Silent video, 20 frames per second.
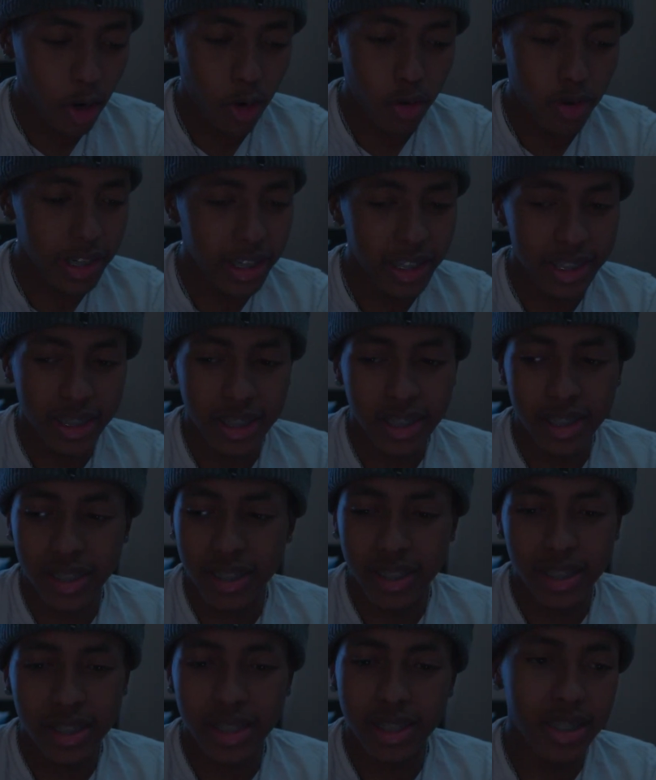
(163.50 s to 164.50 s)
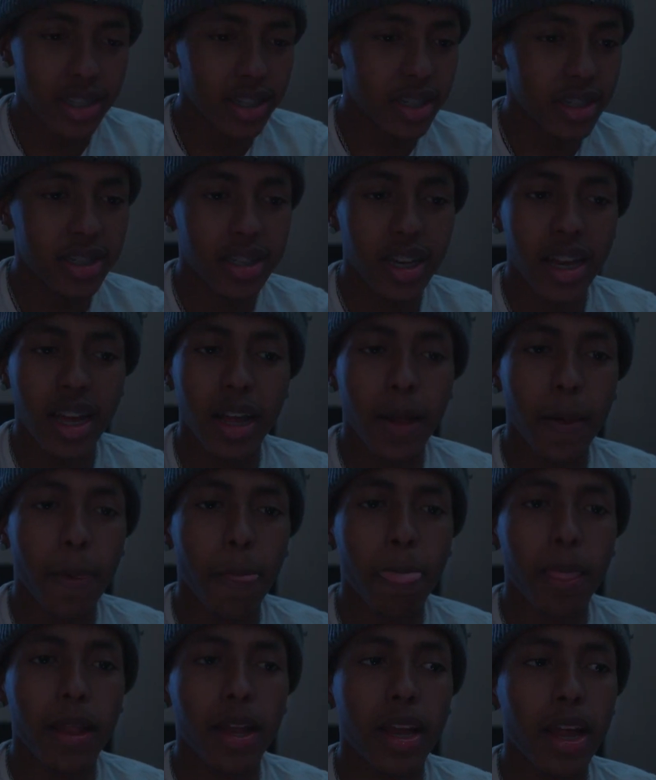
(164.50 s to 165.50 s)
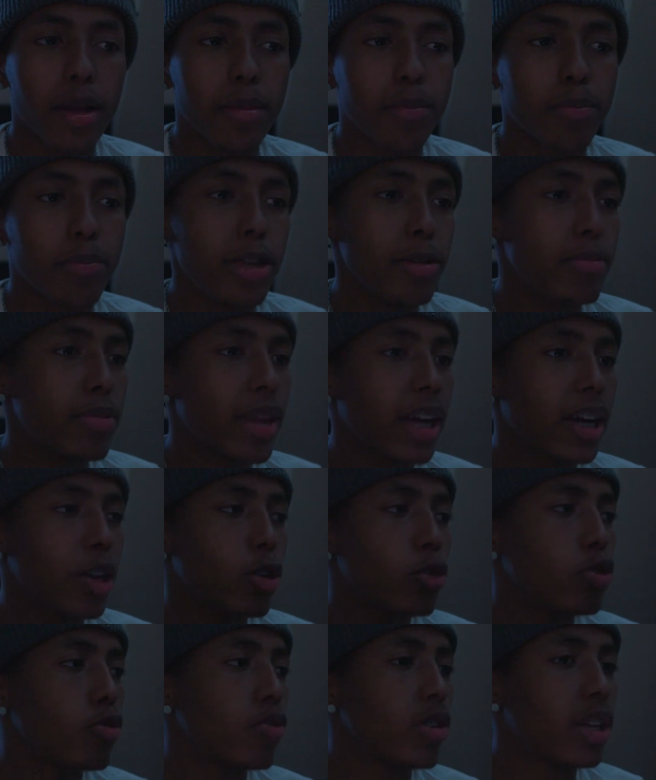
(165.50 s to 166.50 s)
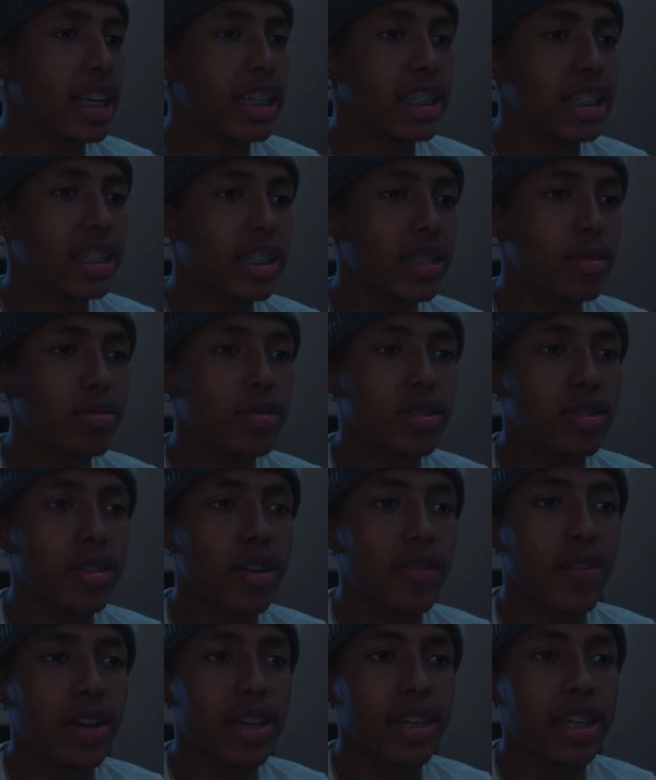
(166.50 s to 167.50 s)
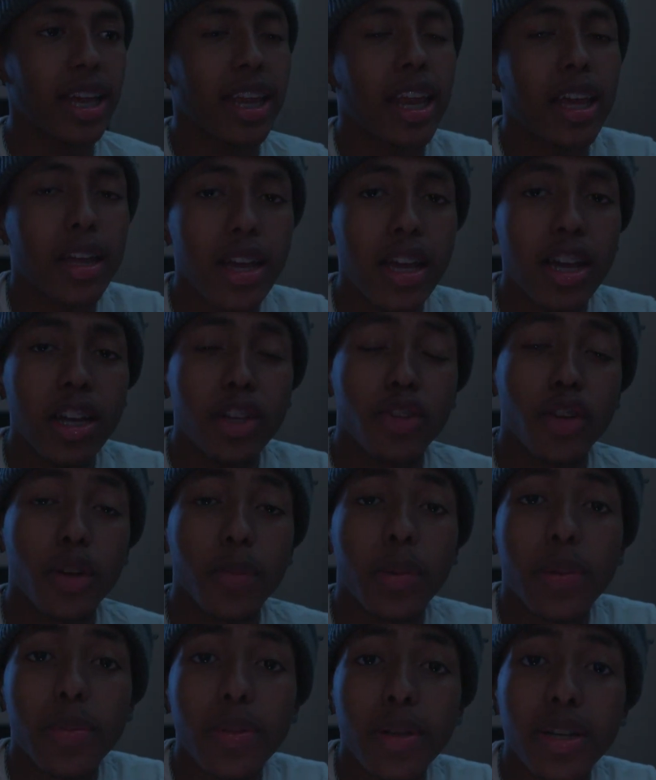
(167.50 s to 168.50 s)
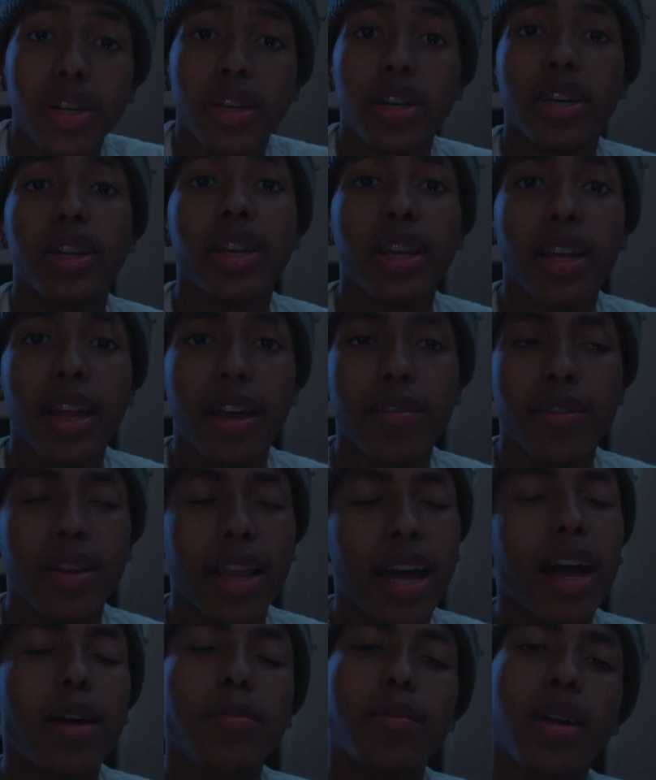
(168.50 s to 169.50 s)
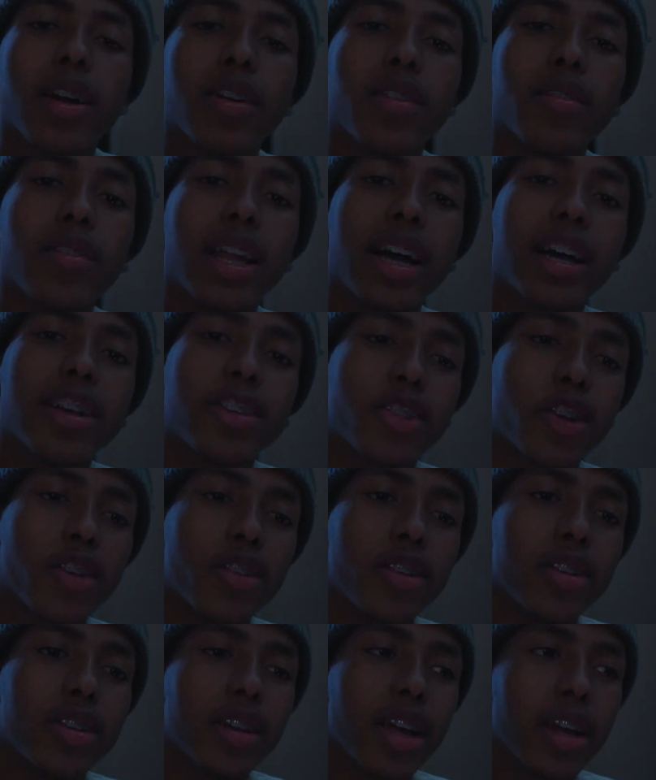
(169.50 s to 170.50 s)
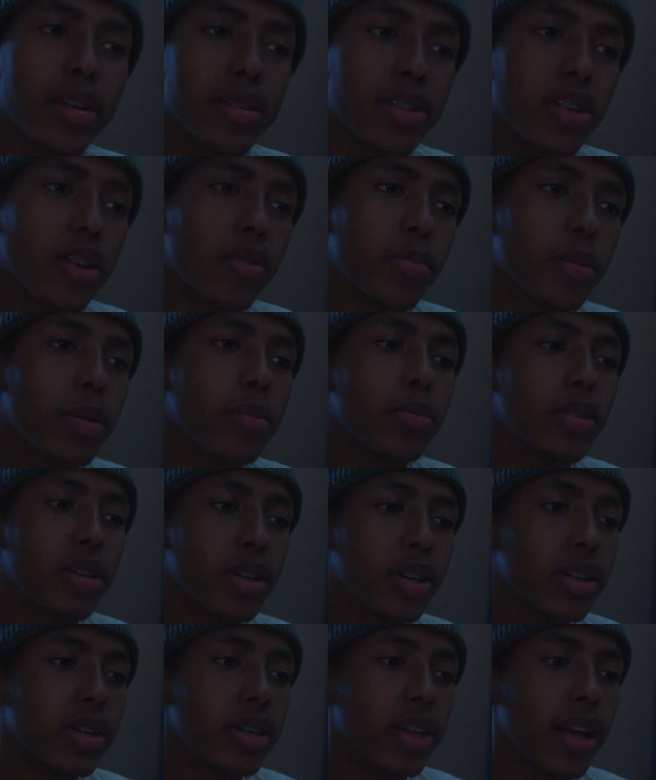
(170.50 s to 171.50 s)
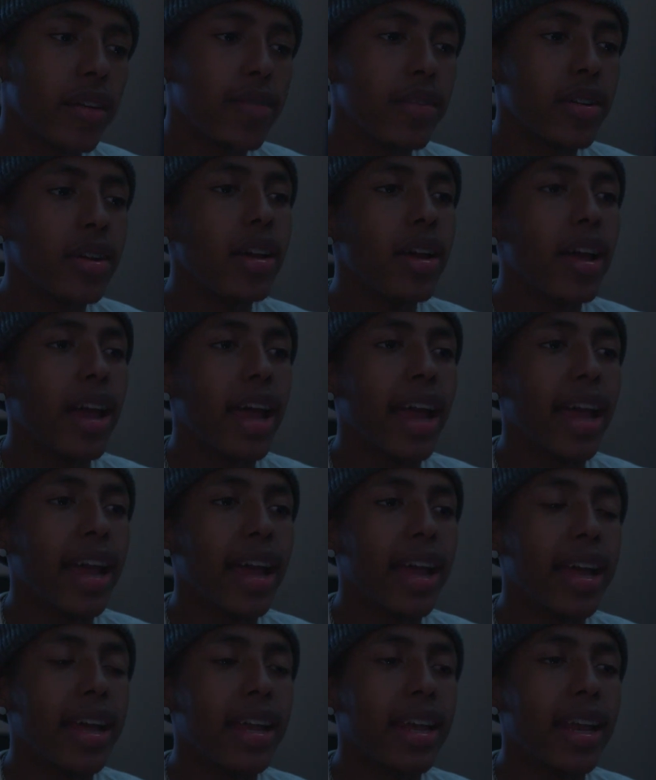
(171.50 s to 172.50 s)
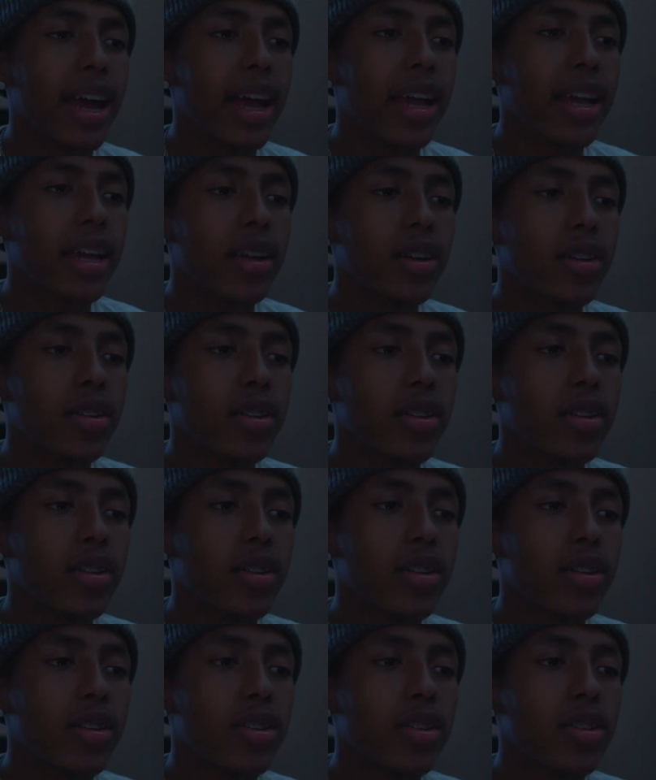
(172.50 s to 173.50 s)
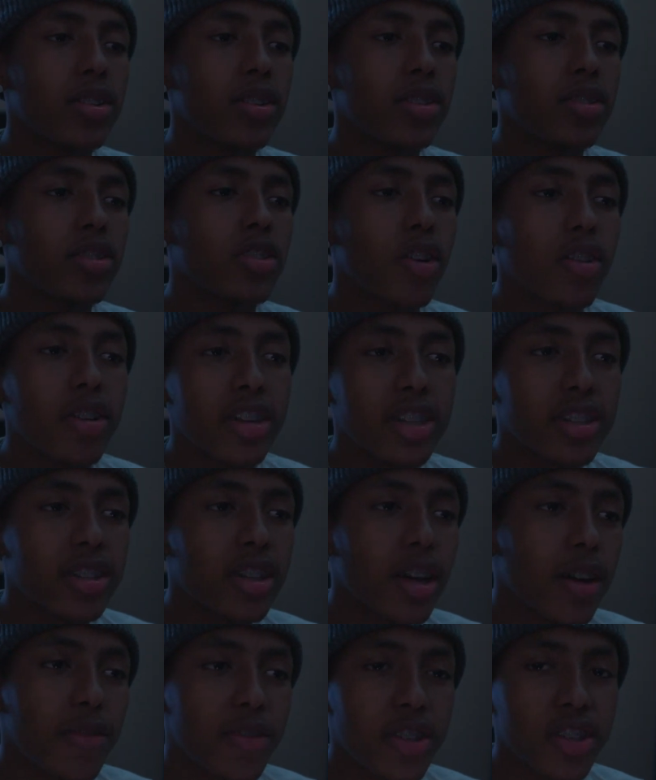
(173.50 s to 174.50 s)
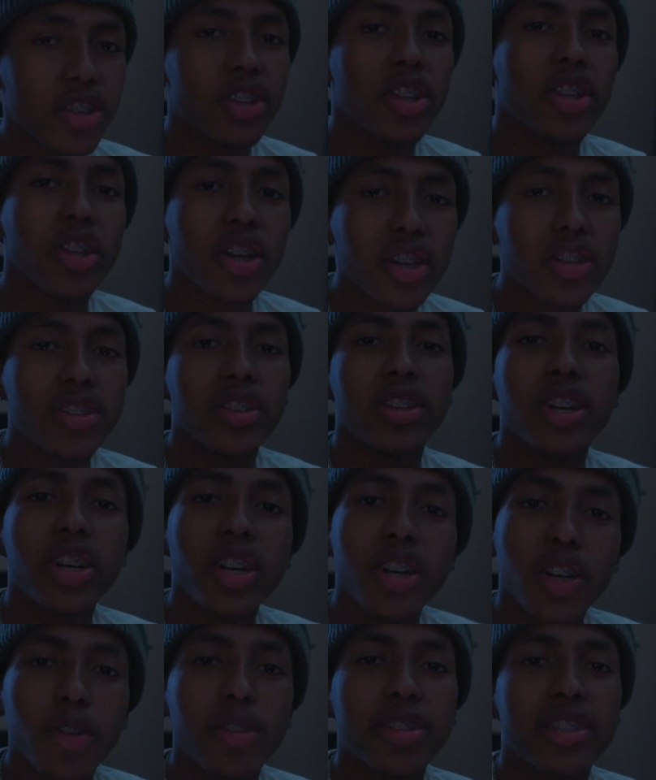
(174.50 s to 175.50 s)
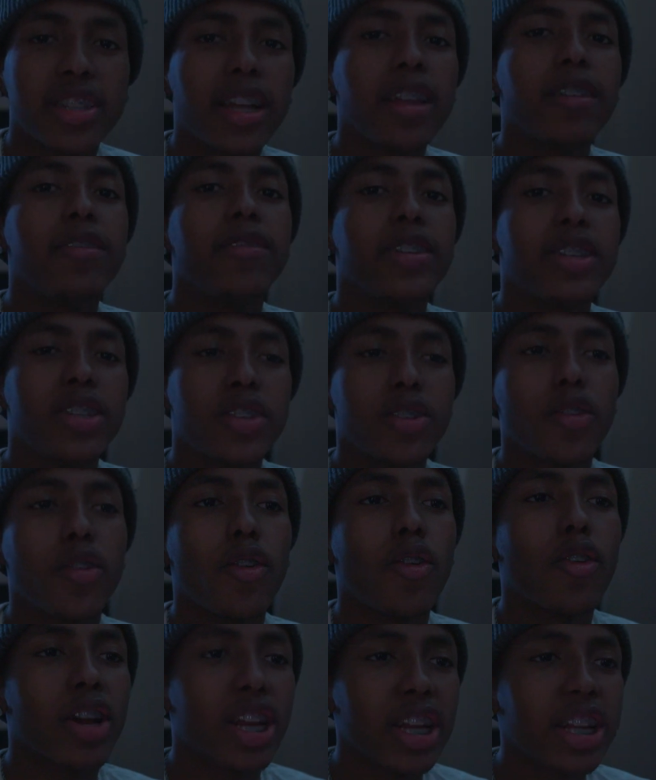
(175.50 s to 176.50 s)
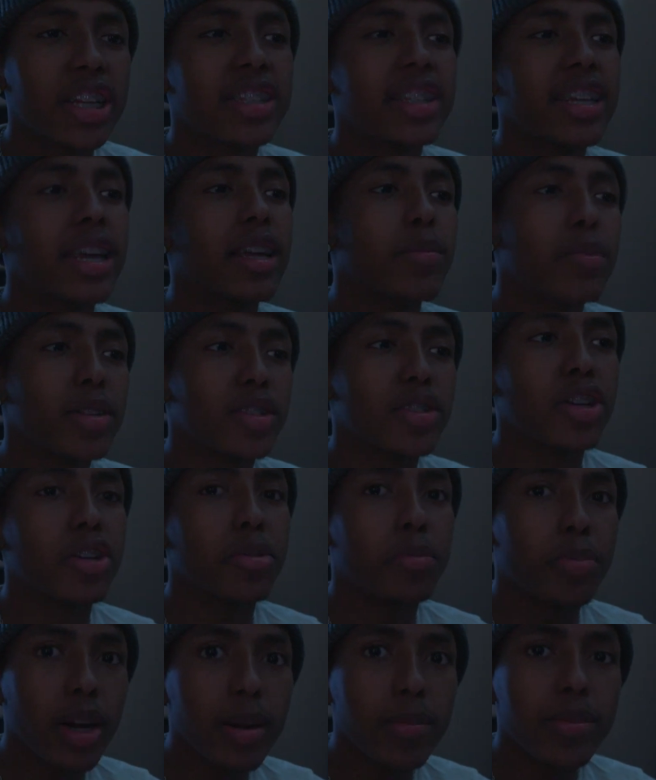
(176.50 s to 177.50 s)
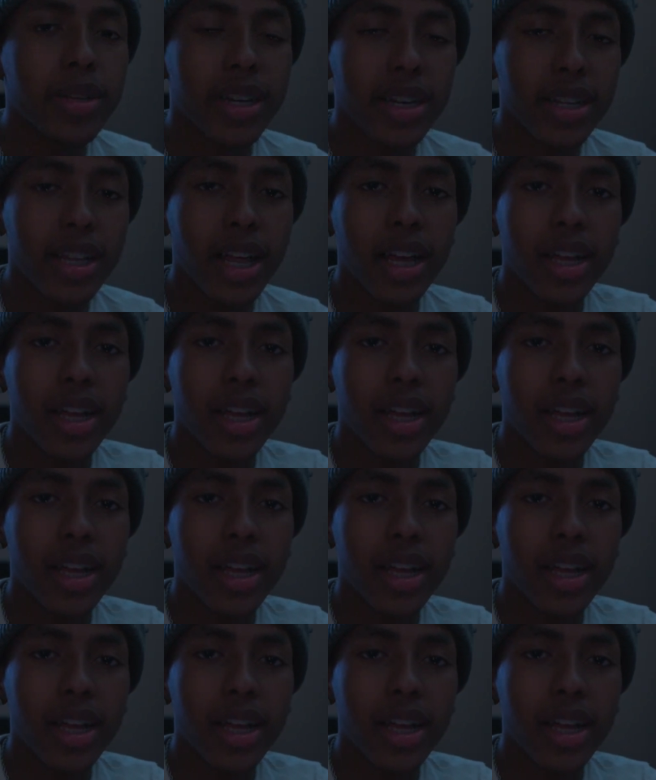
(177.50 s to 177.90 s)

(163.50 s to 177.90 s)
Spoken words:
oh, this and this. Like people like go through relationships and stuff like that. Like, certain people are good together. Like, I'm not gonna lie, certain people are good together, and like certain stuff just looks good on television or entertainment to the public.